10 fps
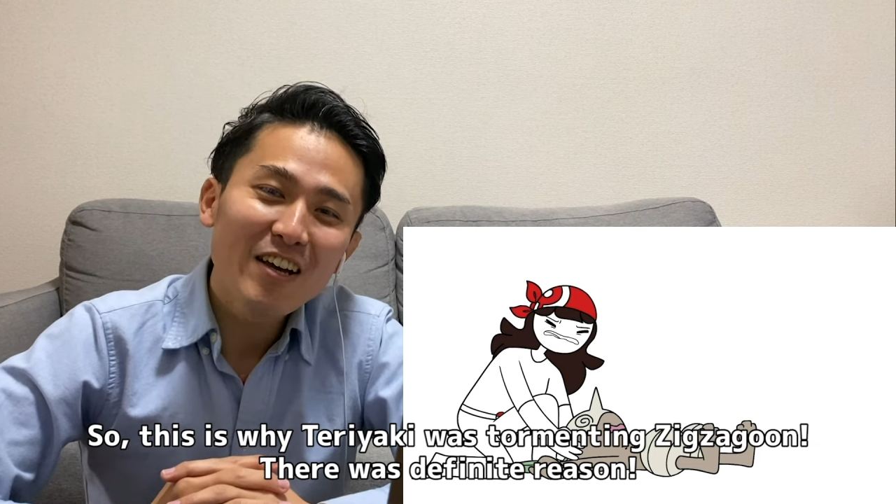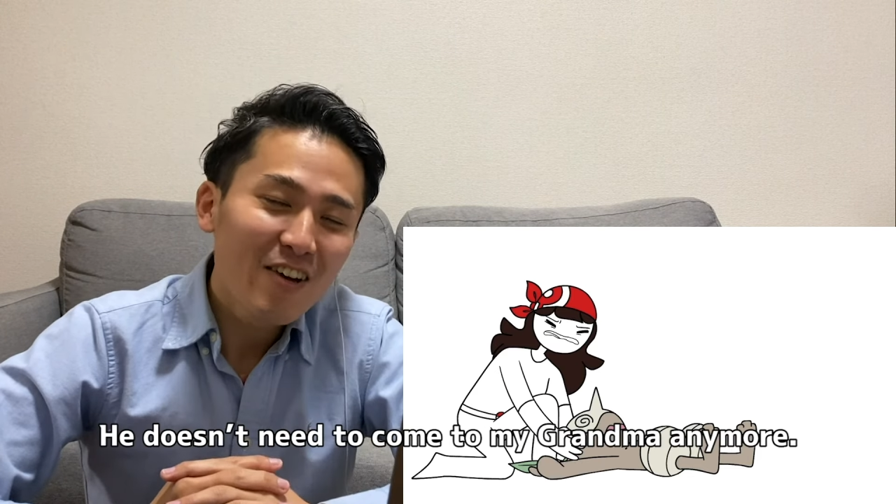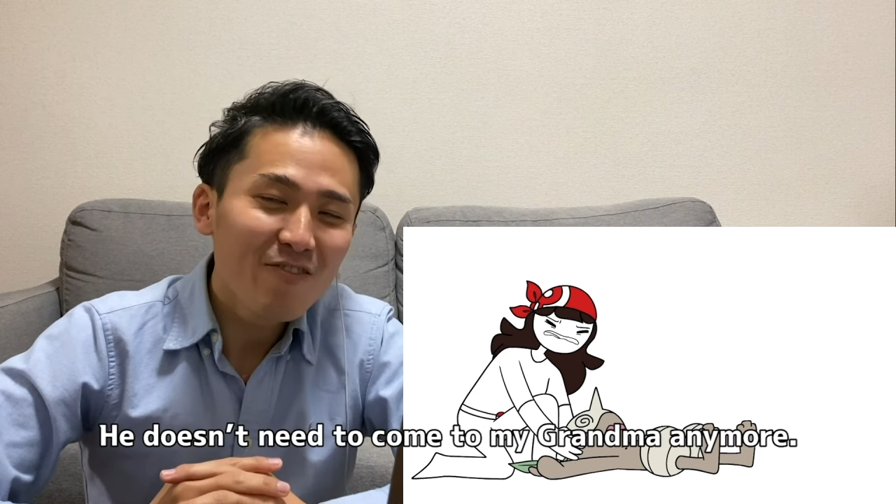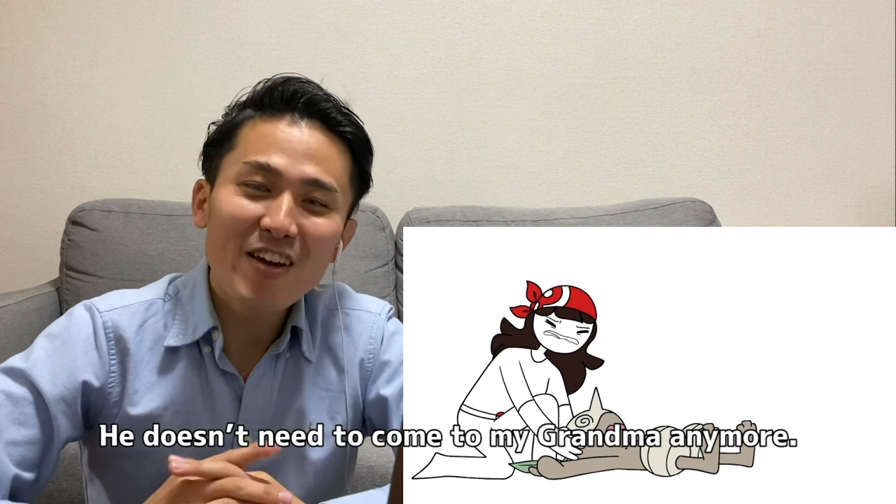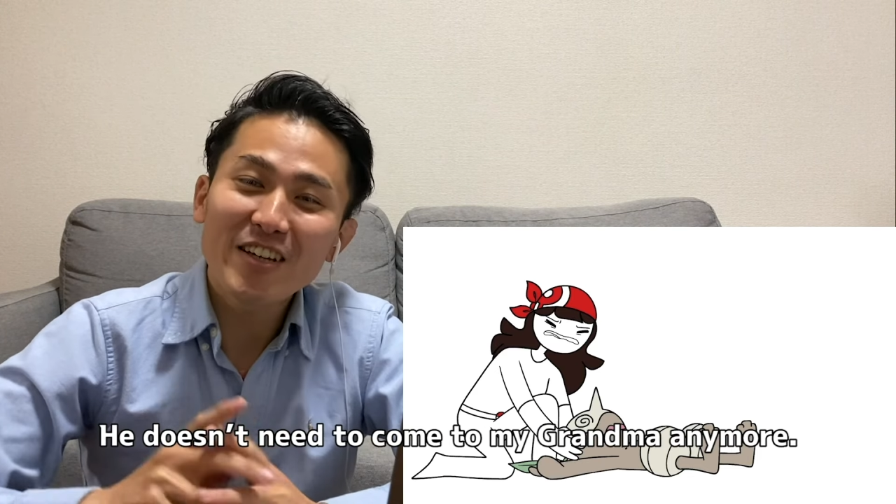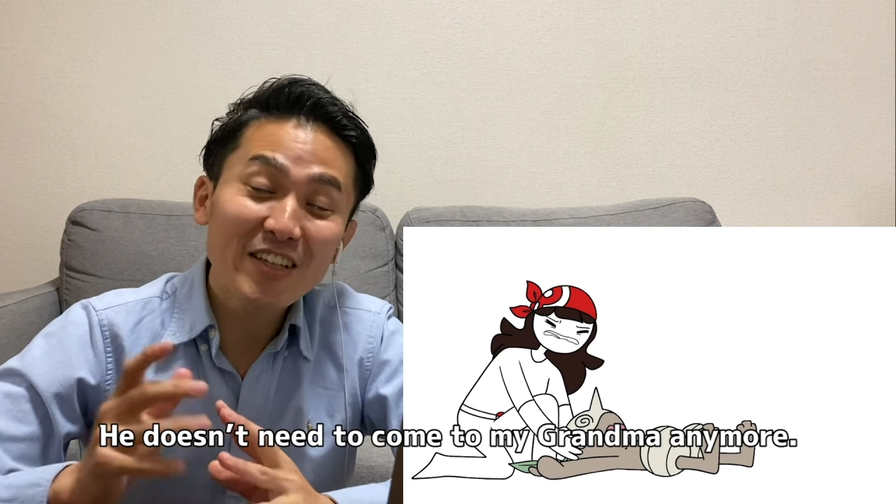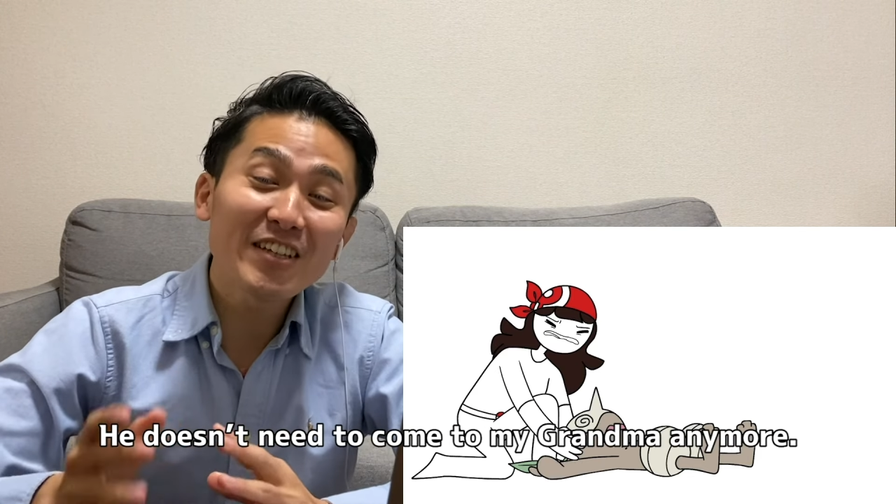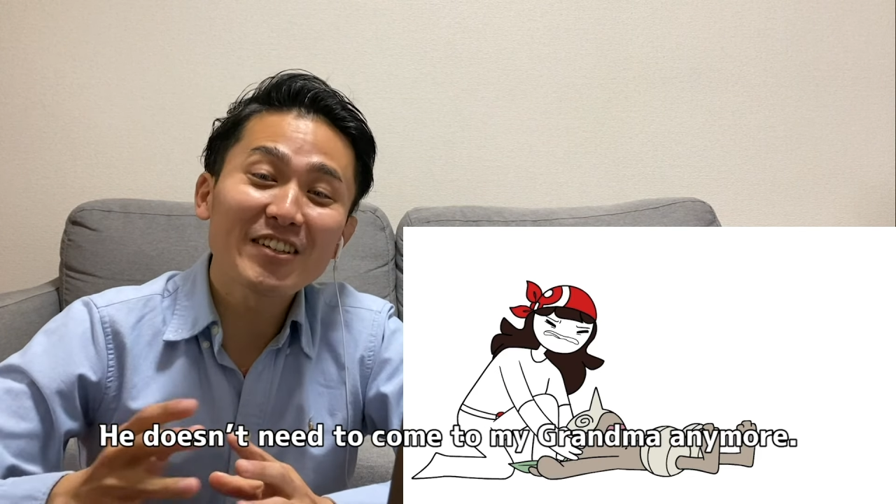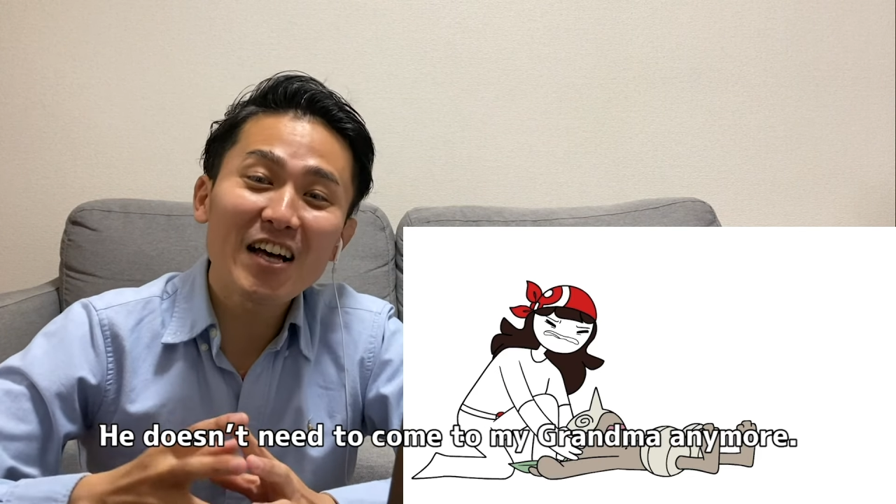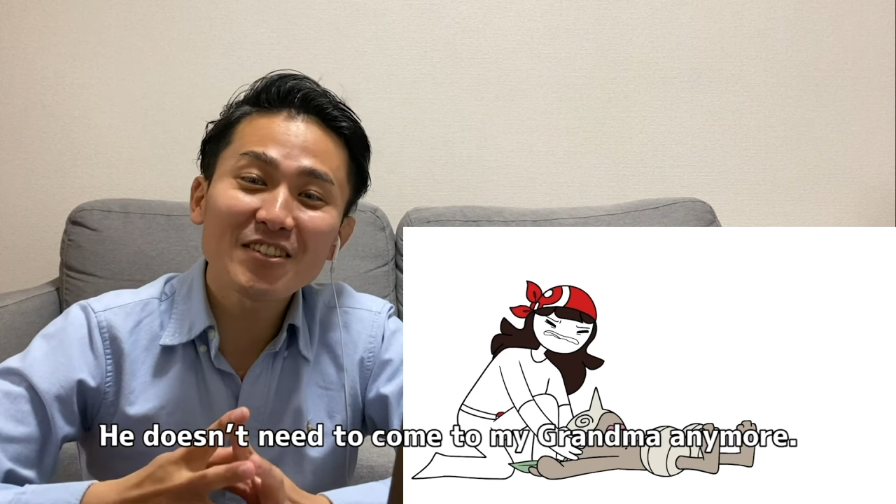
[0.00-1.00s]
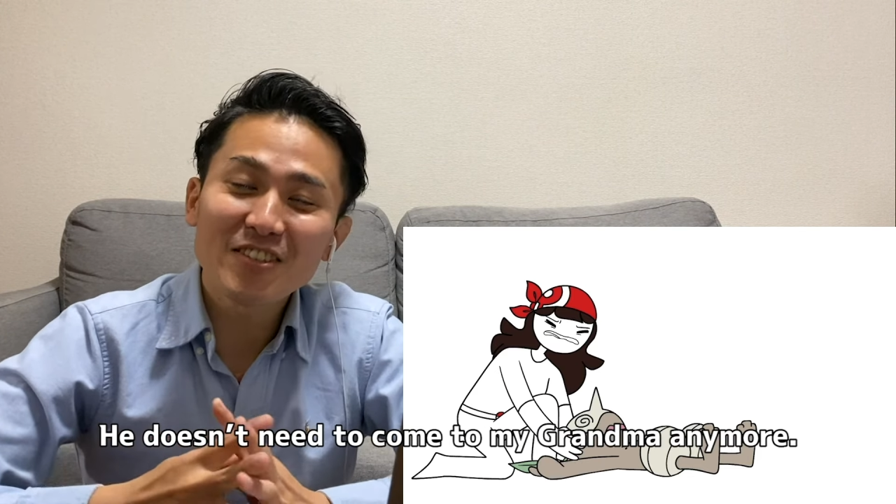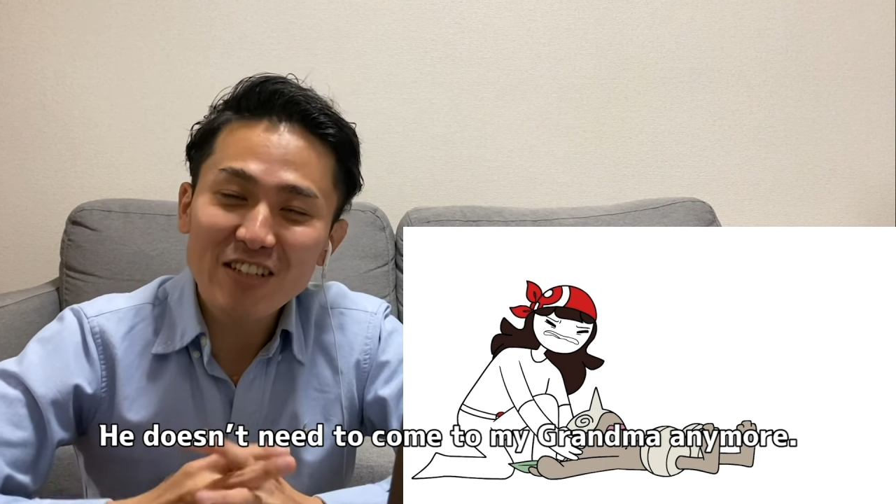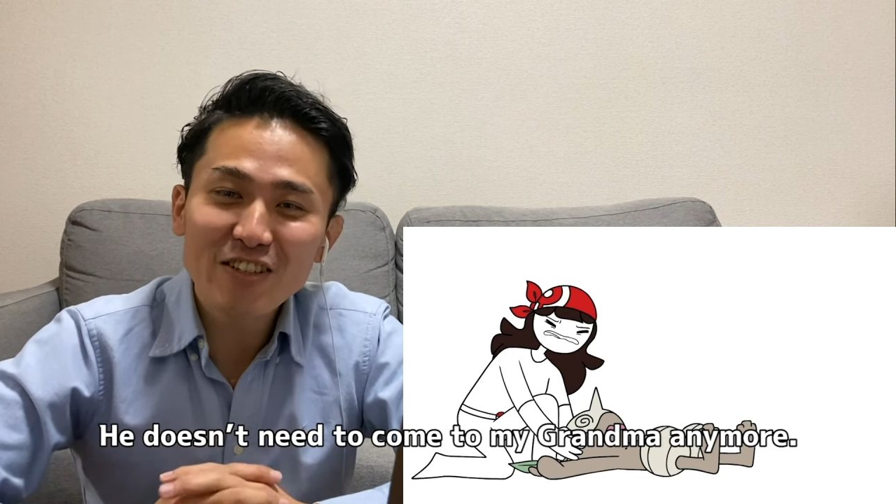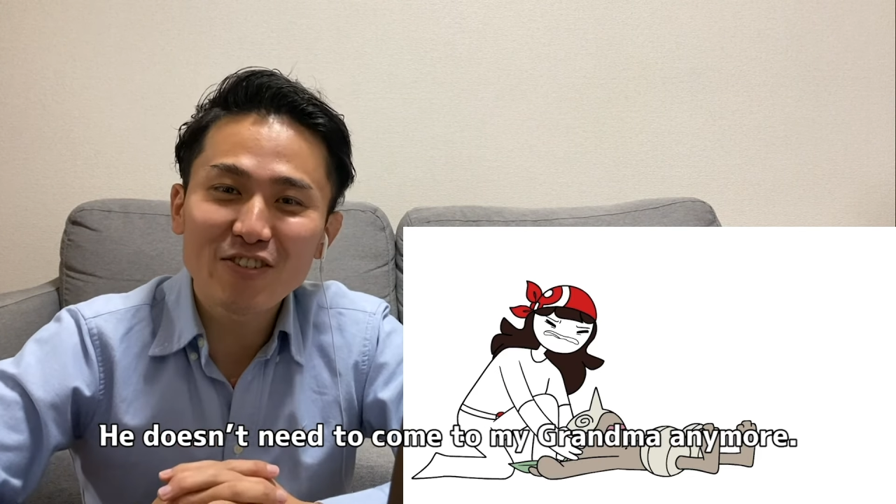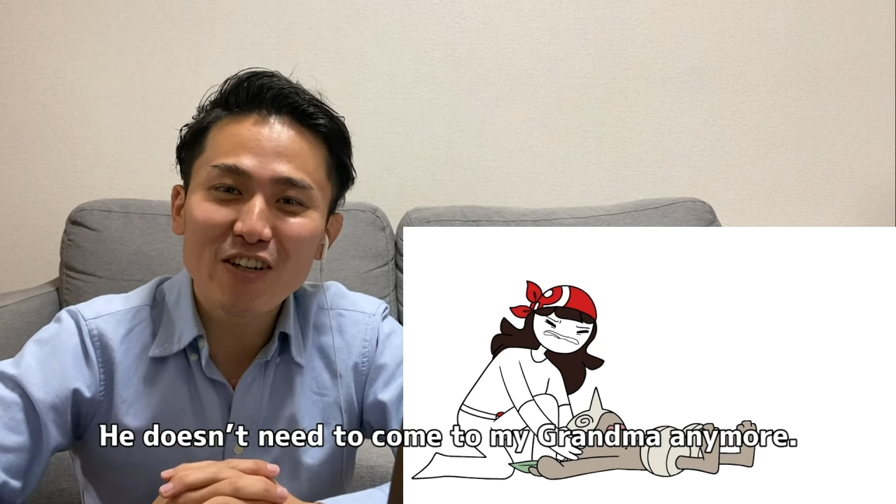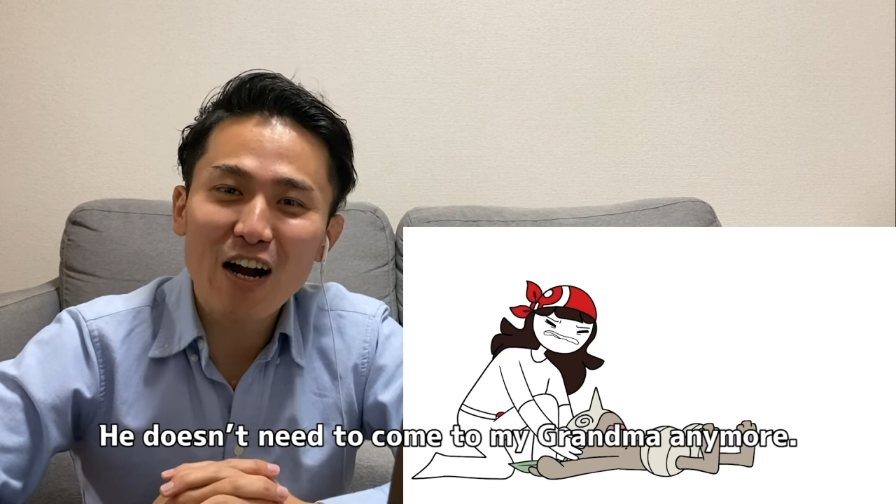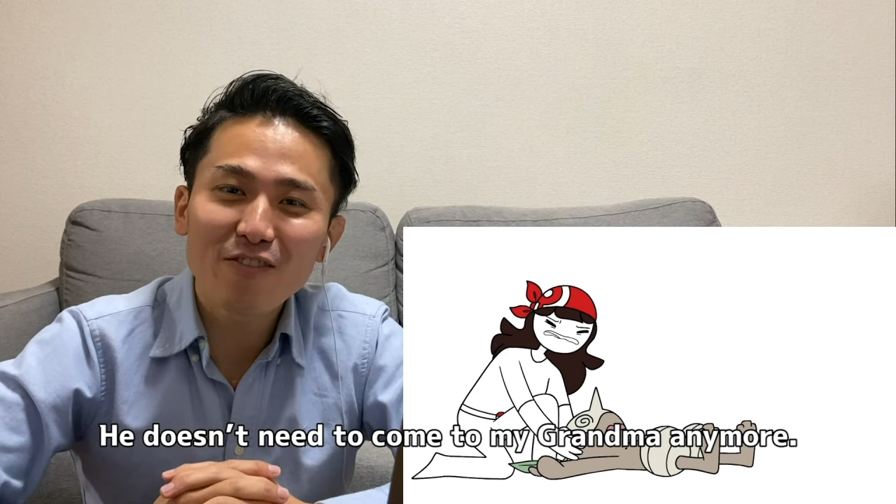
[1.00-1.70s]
Maybe he doesn't need to come